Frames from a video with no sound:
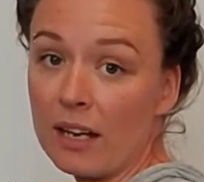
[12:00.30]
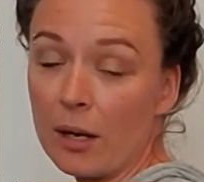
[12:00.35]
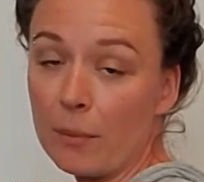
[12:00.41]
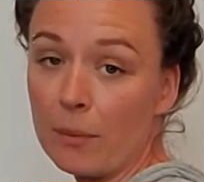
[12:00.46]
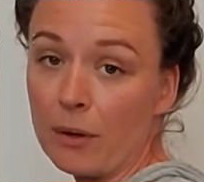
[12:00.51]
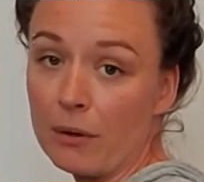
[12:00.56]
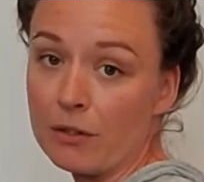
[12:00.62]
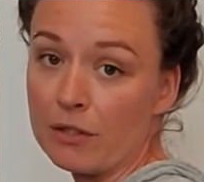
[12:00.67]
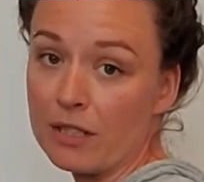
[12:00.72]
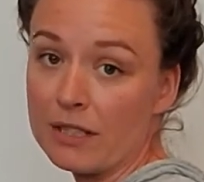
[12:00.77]

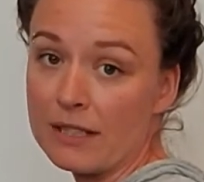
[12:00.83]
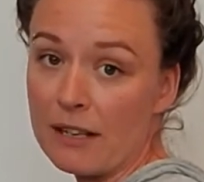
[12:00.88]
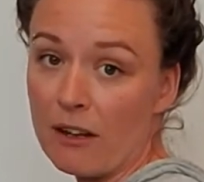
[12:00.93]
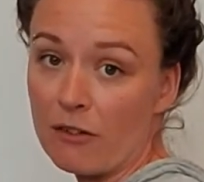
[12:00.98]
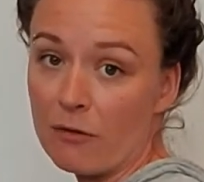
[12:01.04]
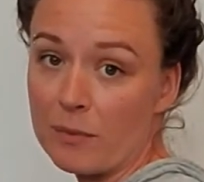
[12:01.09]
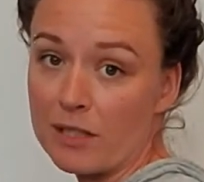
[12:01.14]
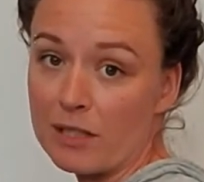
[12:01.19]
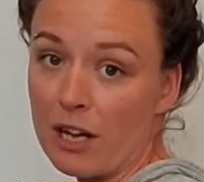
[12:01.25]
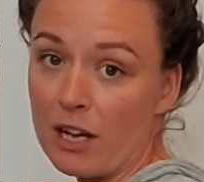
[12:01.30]
approach the
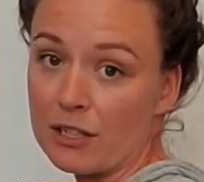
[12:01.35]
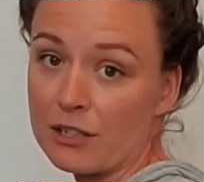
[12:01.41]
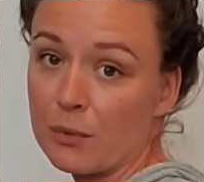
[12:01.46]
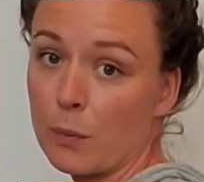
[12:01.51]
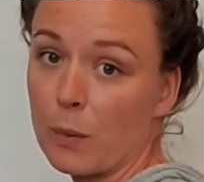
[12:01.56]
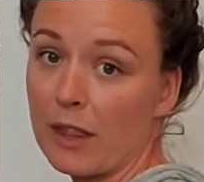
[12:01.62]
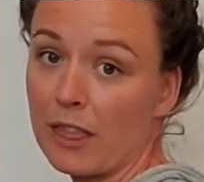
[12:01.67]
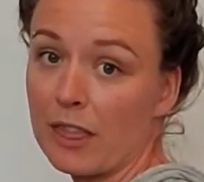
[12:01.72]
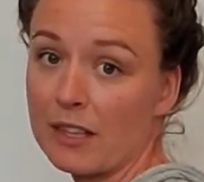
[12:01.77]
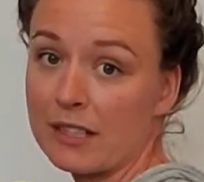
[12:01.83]
self-massage
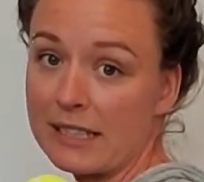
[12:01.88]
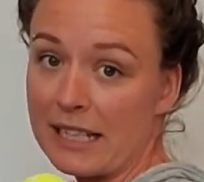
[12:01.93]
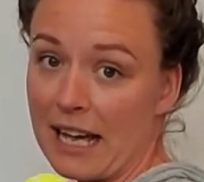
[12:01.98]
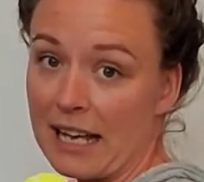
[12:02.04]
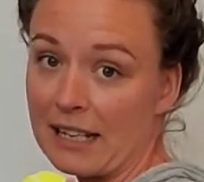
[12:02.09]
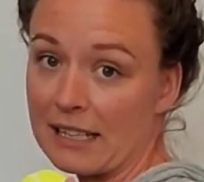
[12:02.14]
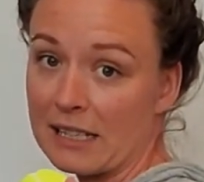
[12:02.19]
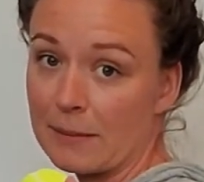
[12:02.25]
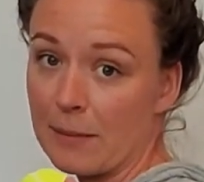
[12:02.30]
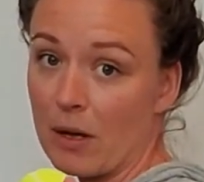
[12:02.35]
with the
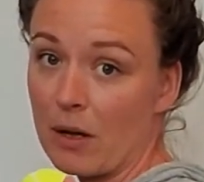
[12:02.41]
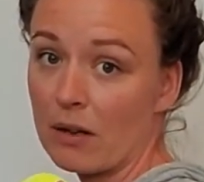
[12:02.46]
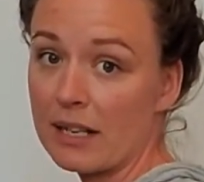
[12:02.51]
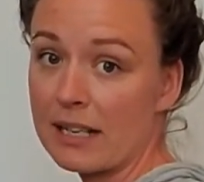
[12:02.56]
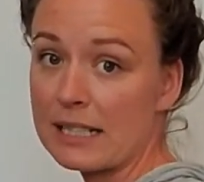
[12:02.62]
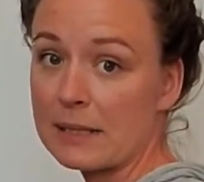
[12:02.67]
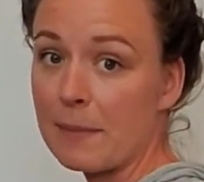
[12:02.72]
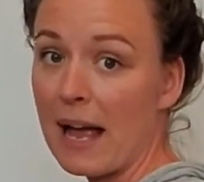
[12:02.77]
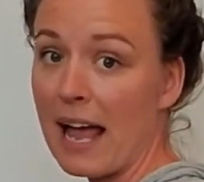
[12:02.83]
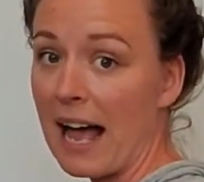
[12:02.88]
tennis ball
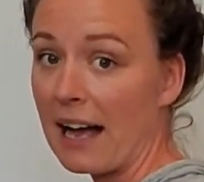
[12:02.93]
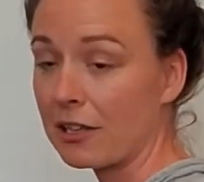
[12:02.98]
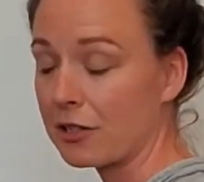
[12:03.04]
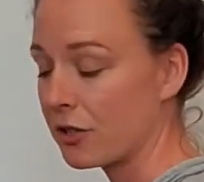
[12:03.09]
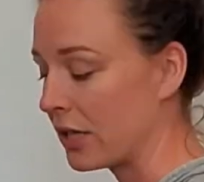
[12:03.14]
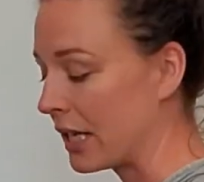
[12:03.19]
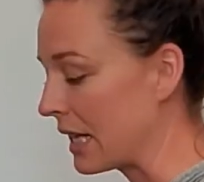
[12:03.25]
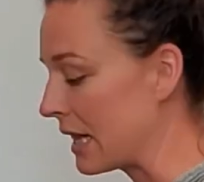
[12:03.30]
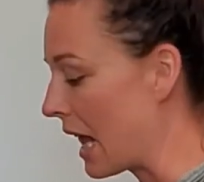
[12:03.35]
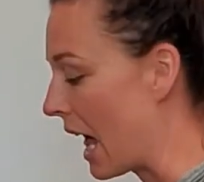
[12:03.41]
is by
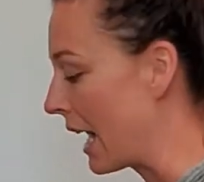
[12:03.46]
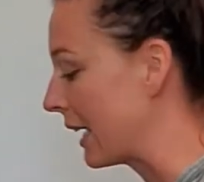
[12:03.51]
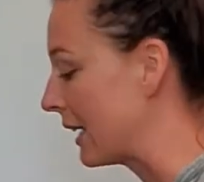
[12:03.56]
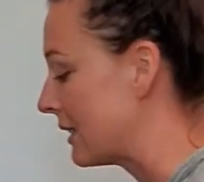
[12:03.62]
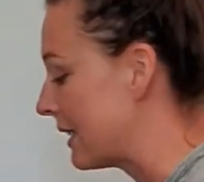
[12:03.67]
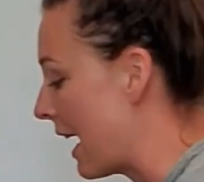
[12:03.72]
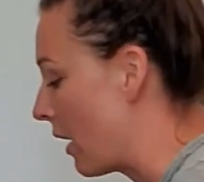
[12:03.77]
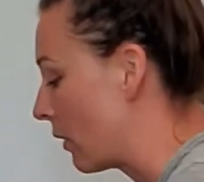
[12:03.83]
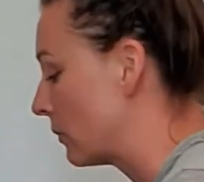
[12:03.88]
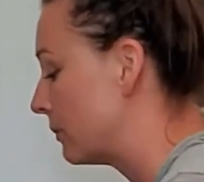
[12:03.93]
actually lying
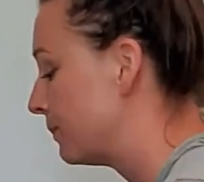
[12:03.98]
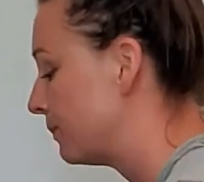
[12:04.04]
down.